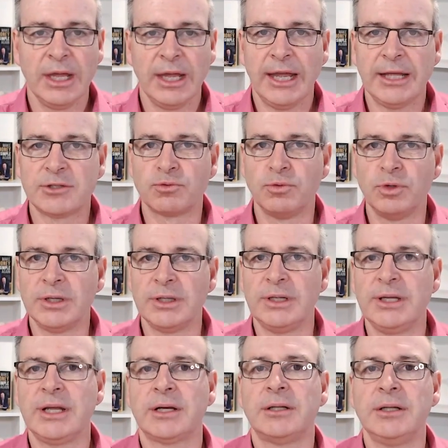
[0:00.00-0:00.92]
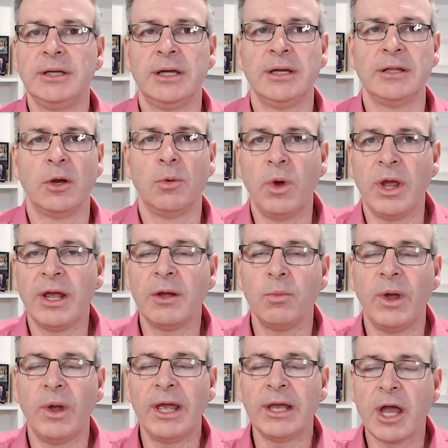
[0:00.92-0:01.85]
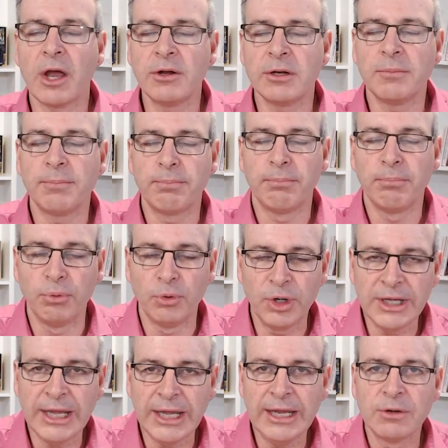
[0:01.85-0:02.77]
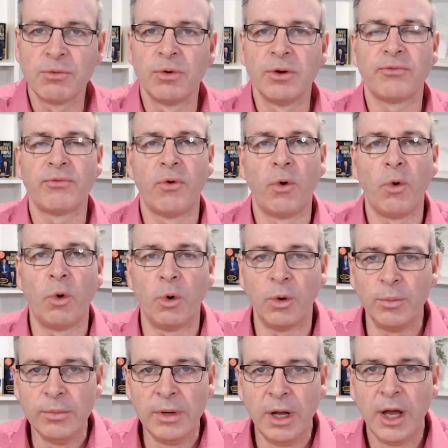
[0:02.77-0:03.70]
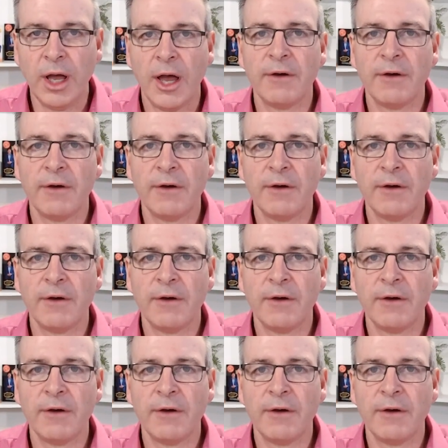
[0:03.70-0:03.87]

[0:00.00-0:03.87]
it's really clear that we're going to bring in reform